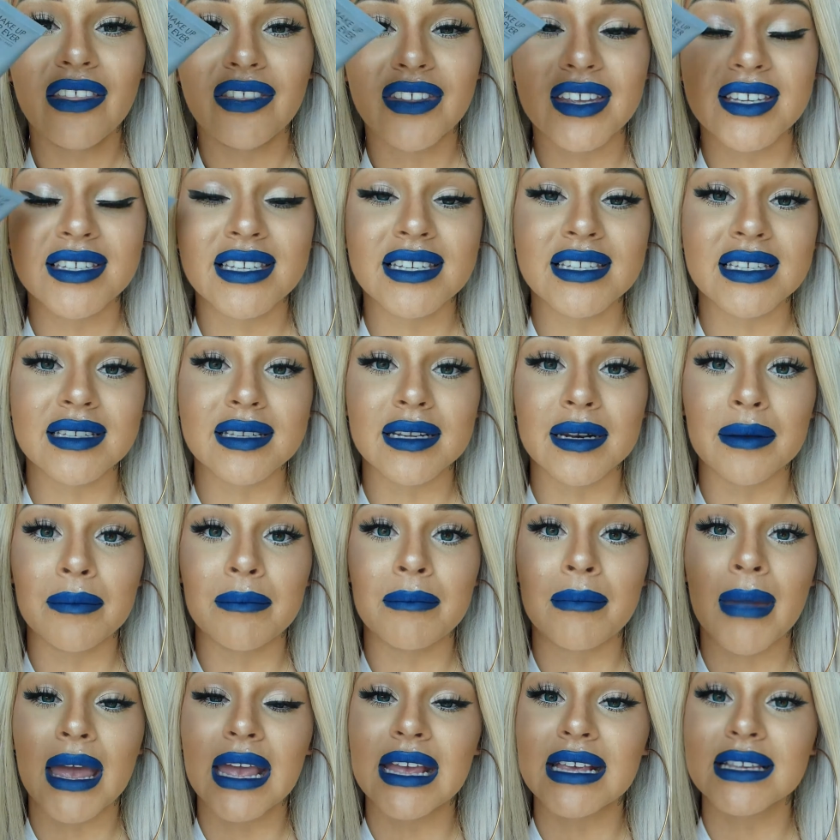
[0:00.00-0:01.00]
this is an
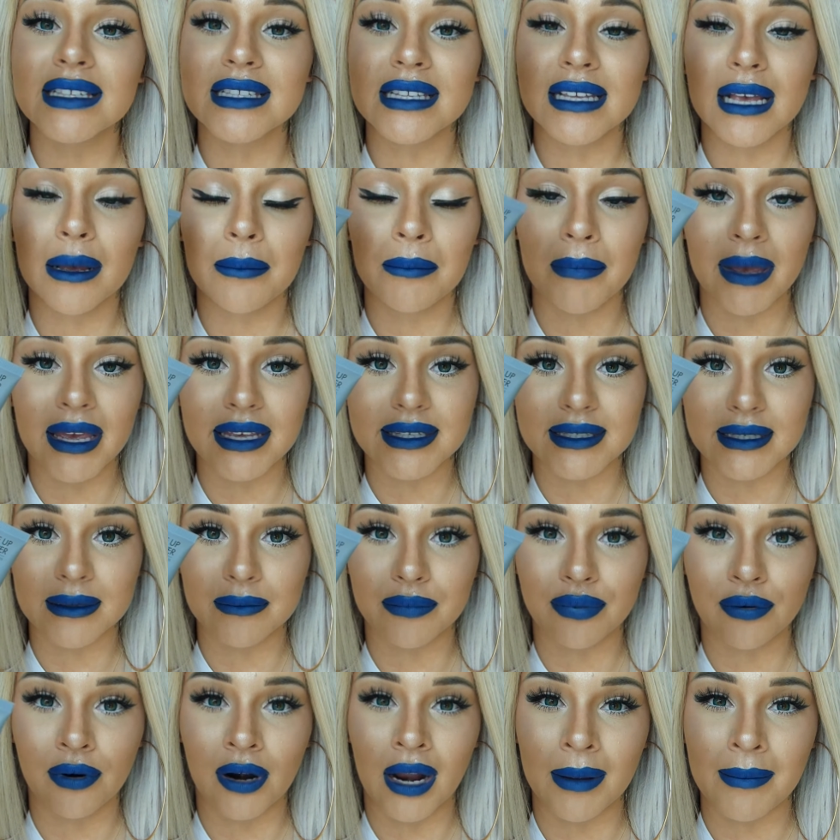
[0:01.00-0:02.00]
amazing
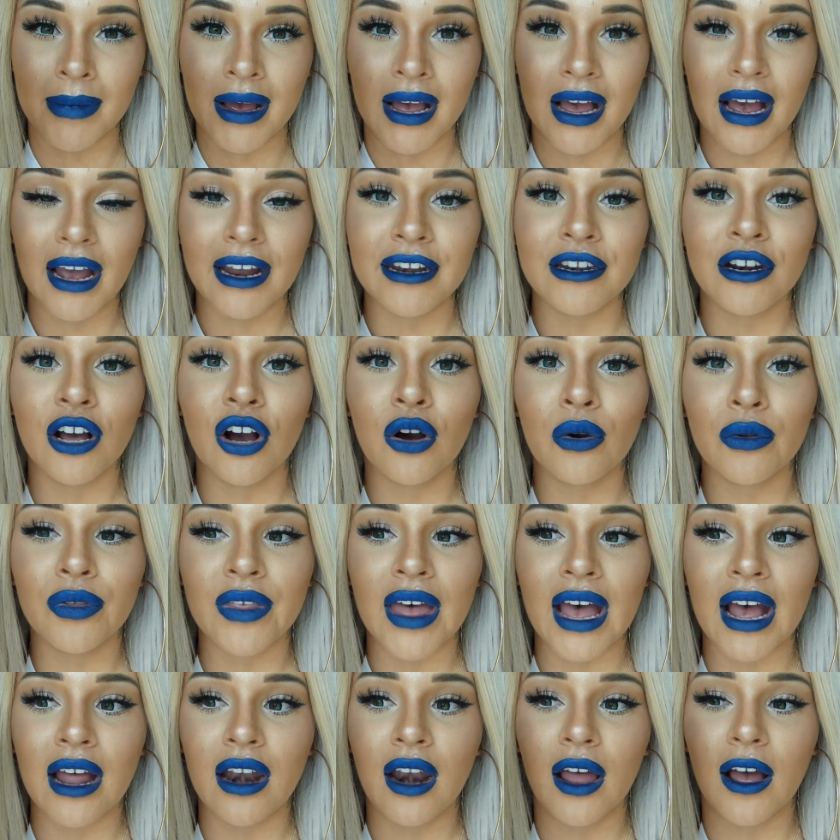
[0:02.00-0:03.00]
amazing primer I know
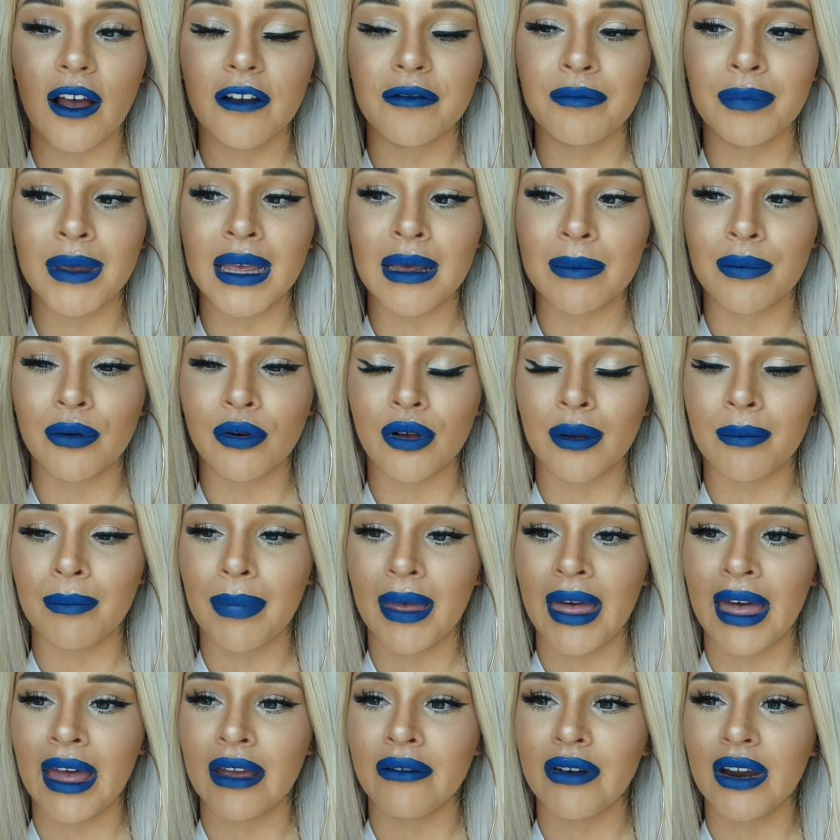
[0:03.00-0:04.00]
that a lot of people
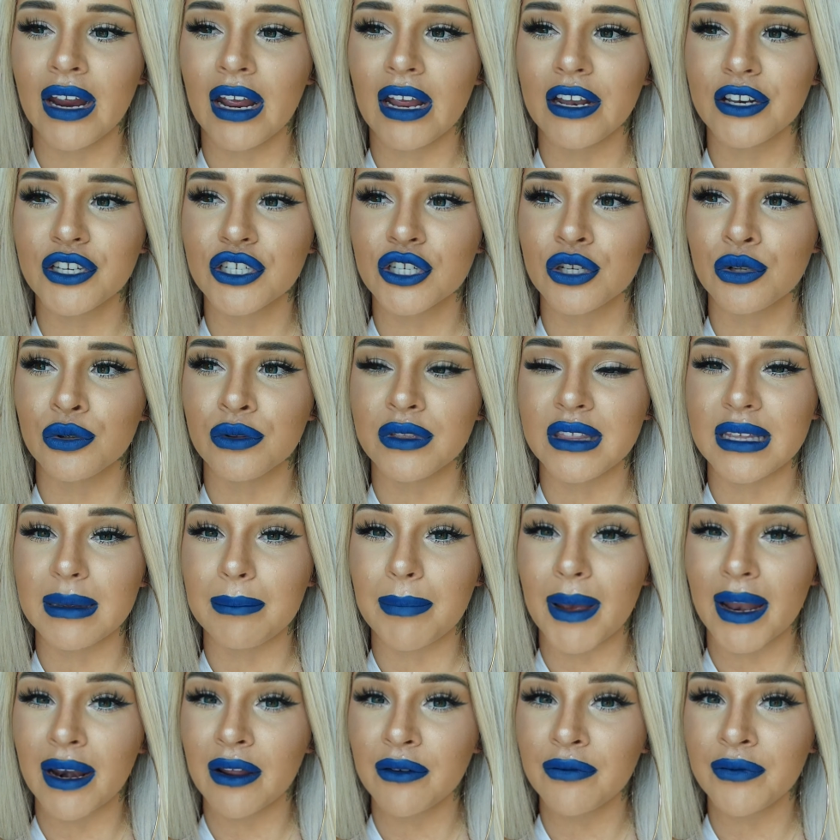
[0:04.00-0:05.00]
compare it to the
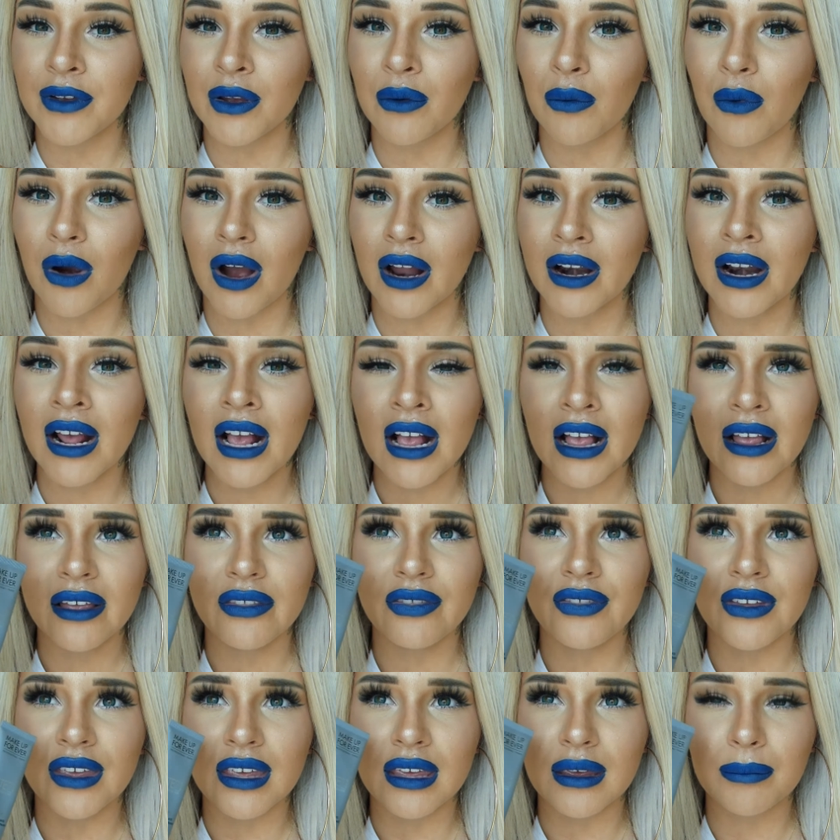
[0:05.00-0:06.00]
Benefit one
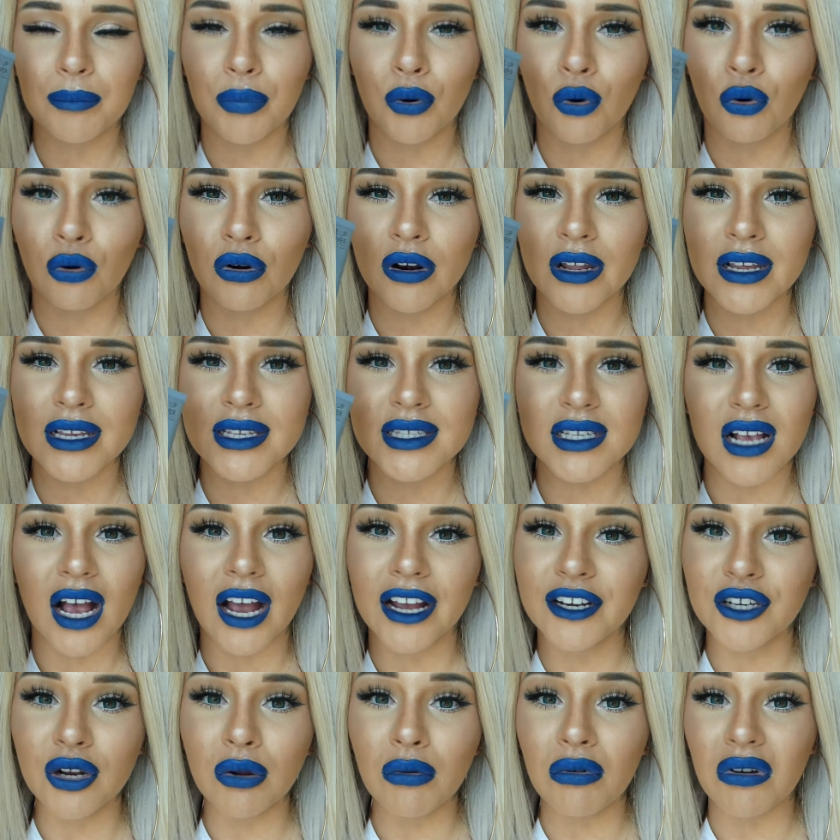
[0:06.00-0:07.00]
the poreless
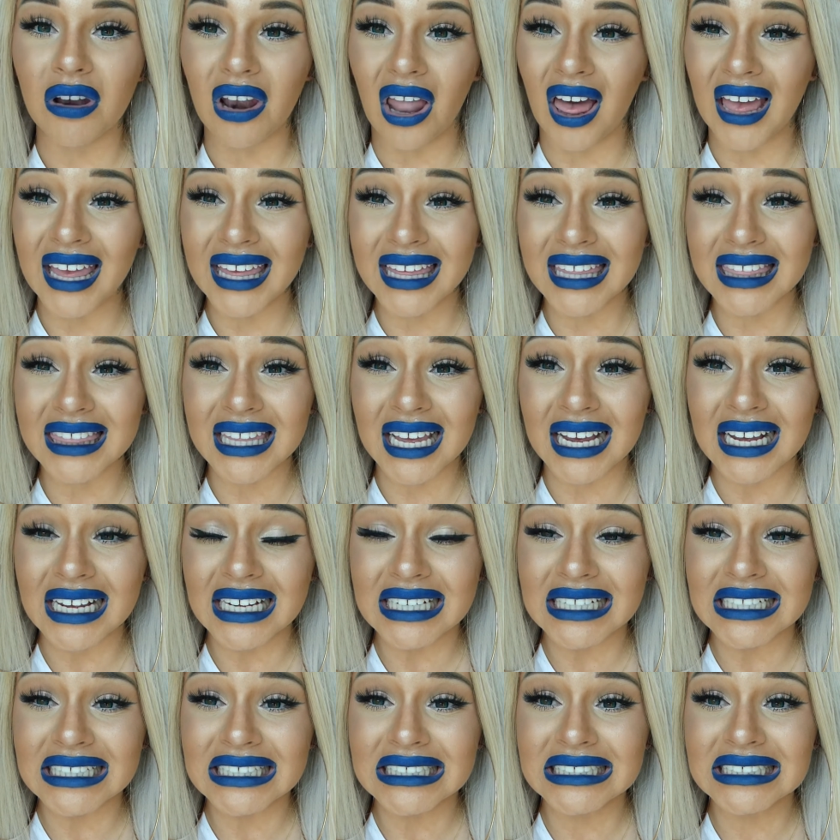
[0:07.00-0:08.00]
I don't like like
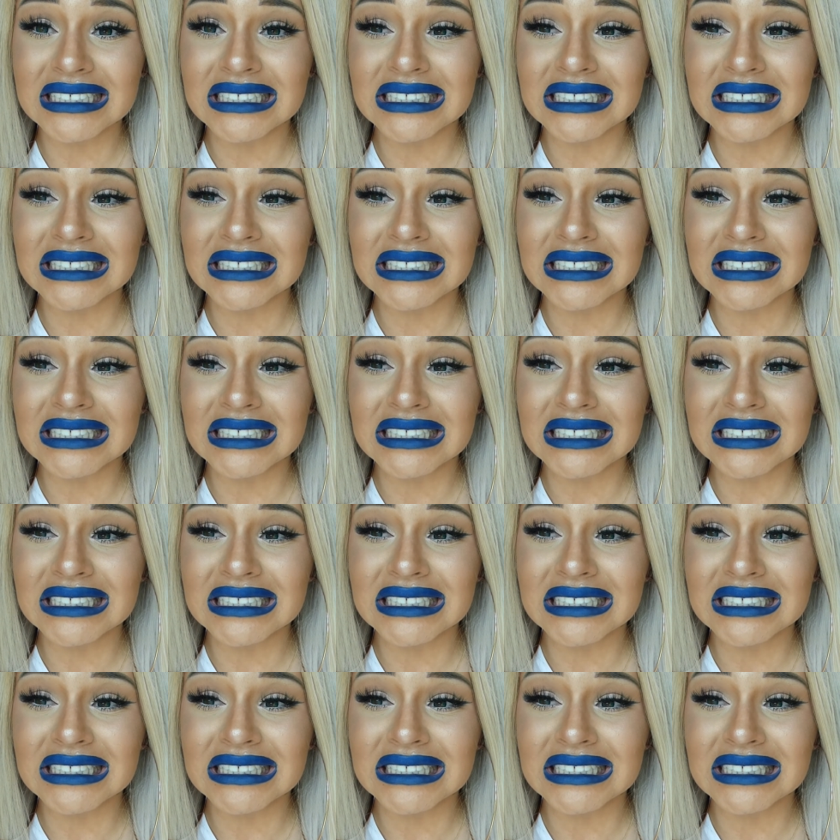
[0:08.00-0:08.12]
that.